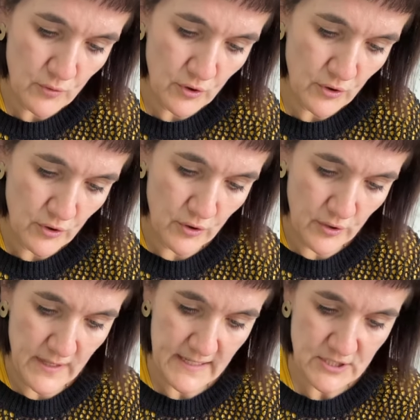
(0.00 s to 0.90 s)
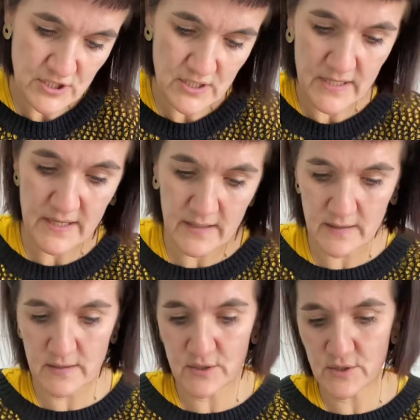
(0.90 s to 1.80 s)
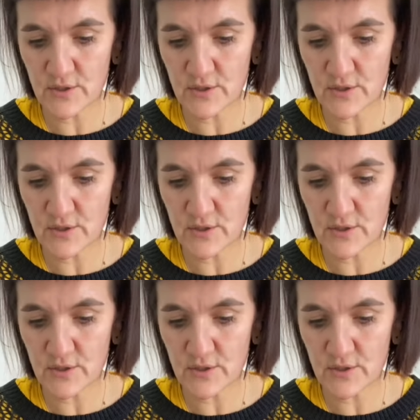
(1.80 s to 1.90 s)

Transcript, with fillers: will actually uh,